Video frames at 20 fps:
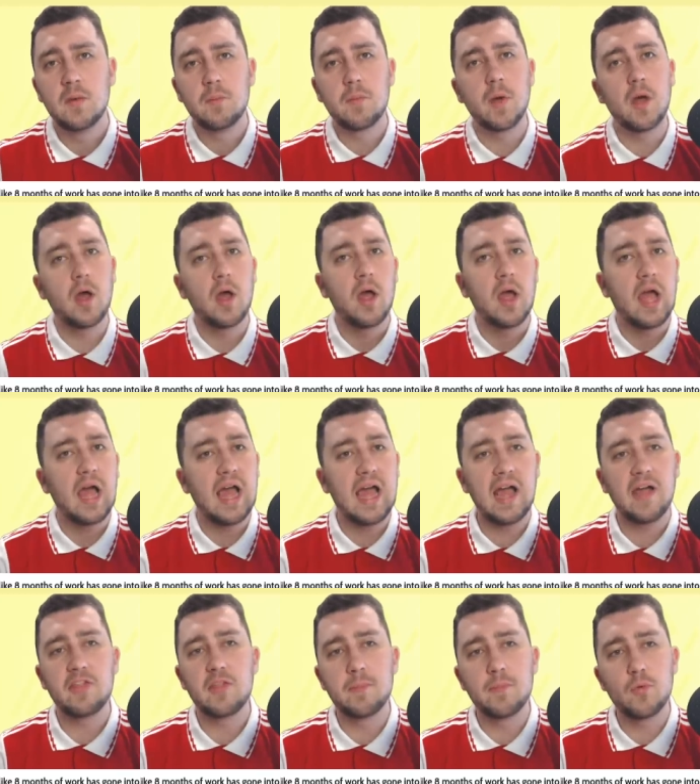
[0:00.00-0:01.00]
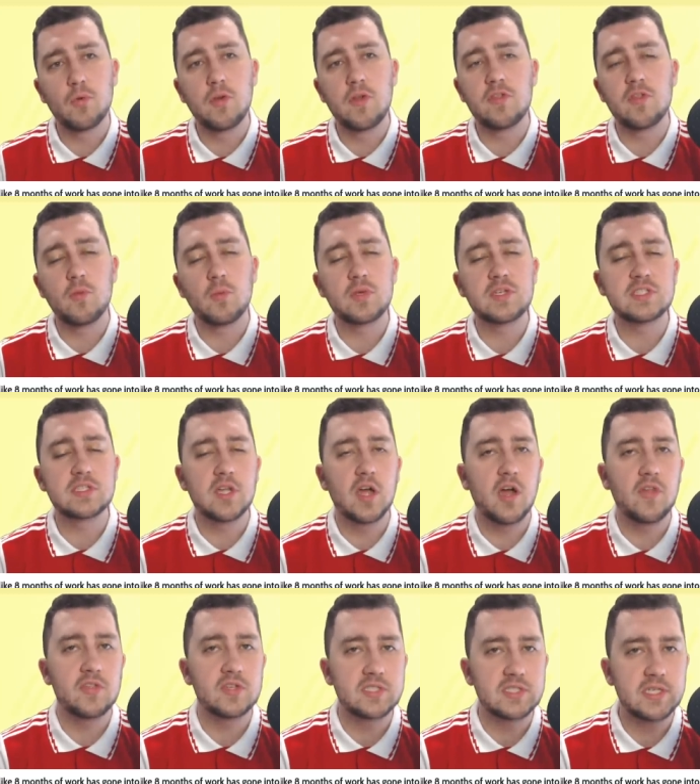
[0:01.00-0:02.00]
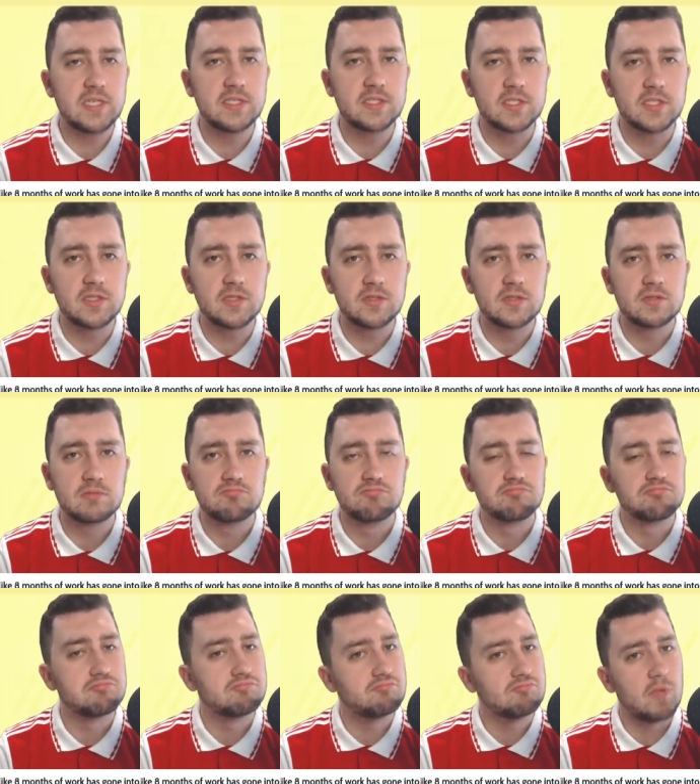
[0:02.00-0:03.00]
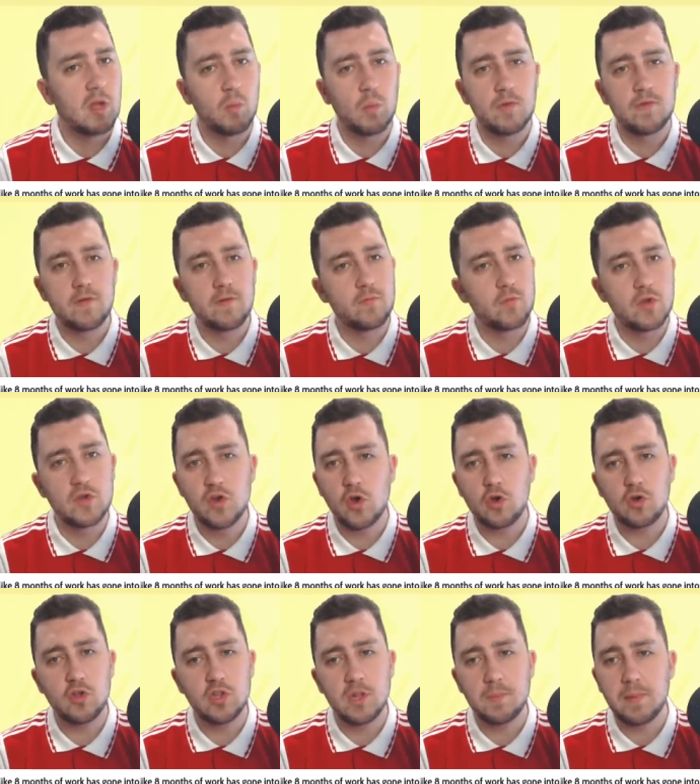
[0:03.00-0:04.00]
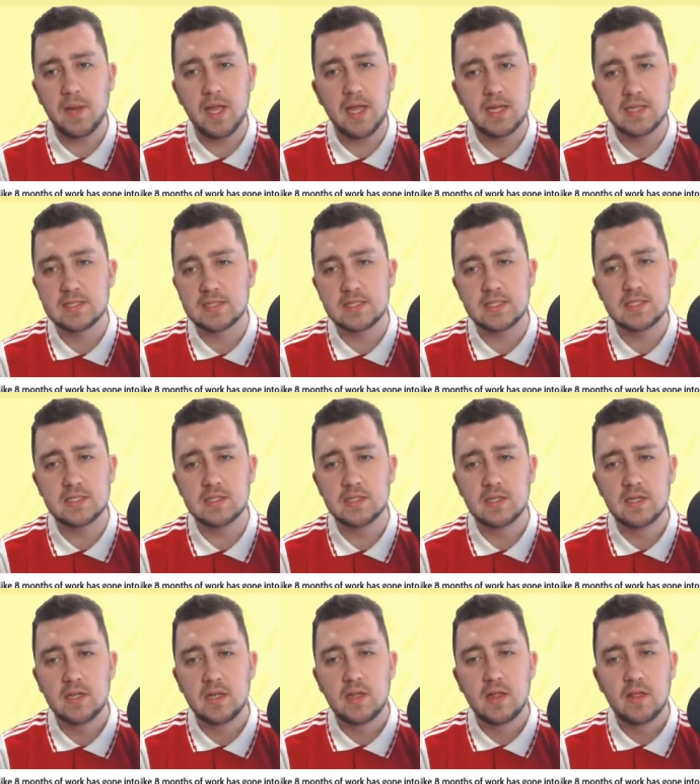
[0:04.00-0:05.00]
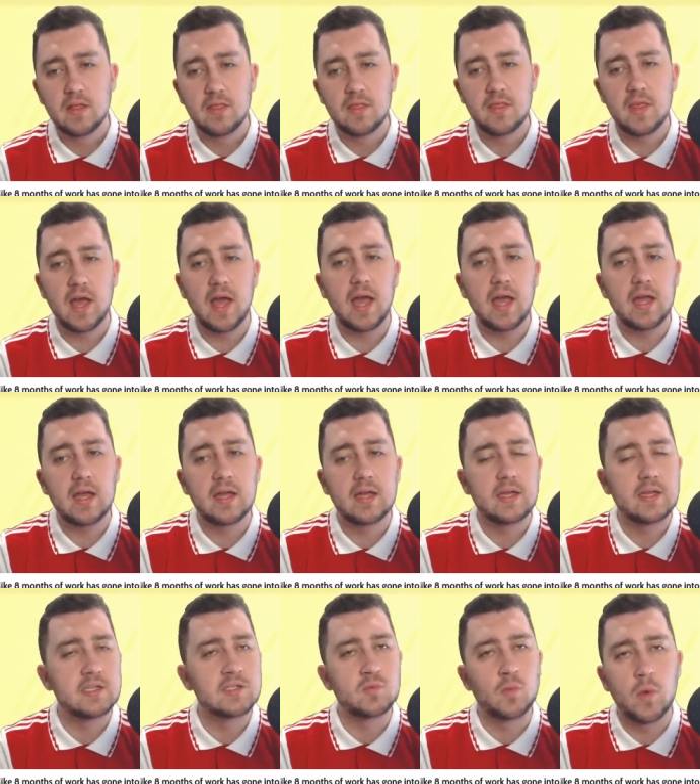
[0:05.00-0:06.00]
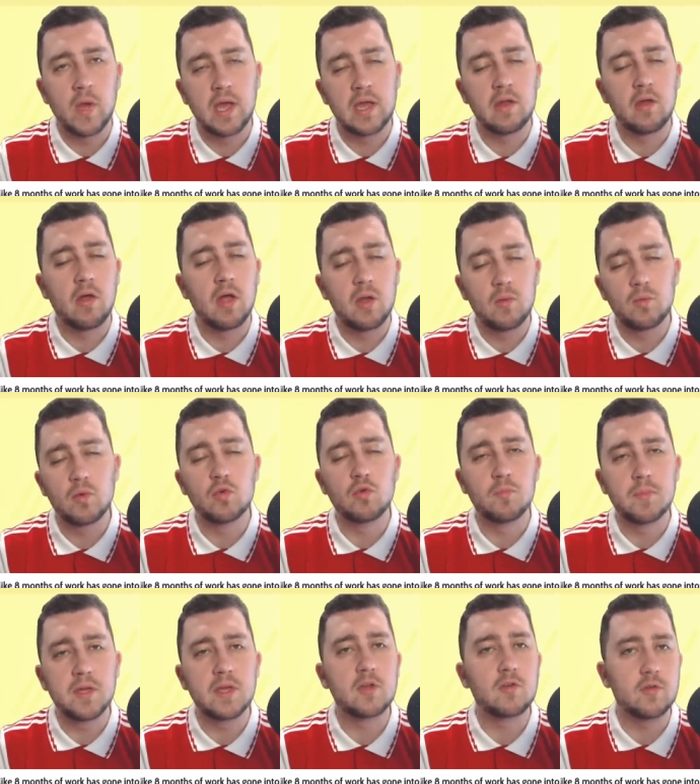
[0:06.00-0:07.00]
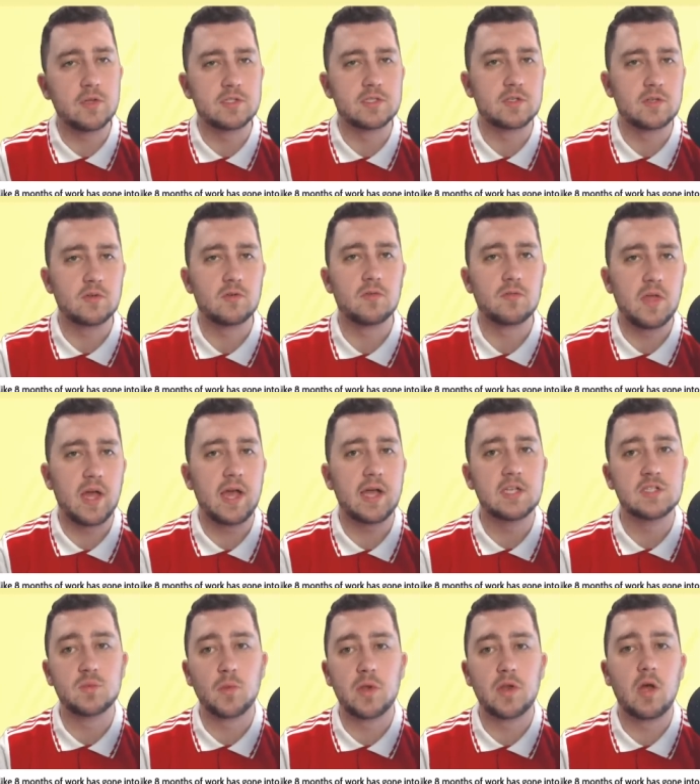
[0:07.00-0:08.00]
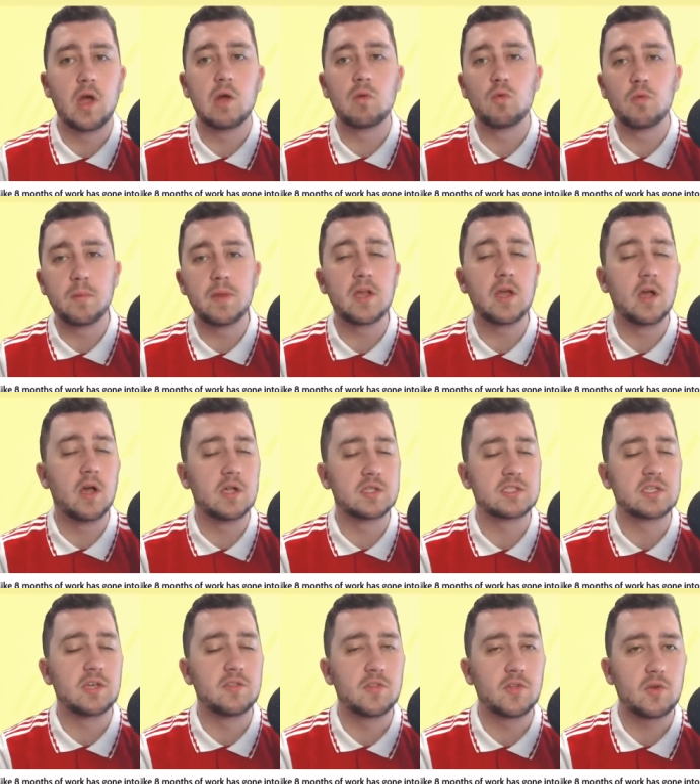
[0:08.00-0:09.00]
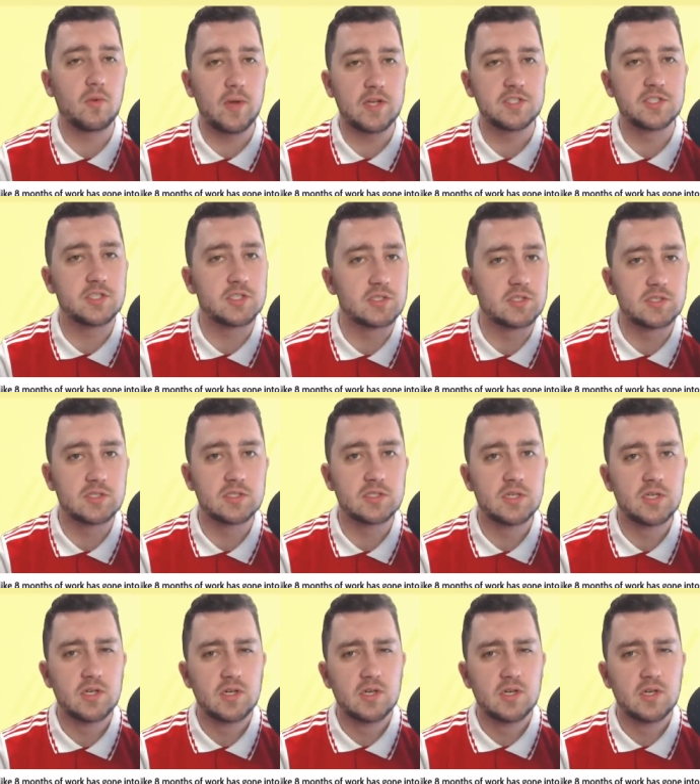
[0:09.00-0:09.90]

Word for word: But at the point that we start the season, and we've, if we've not got the players in, that is when I will be critical. That is when I will be asking the questions.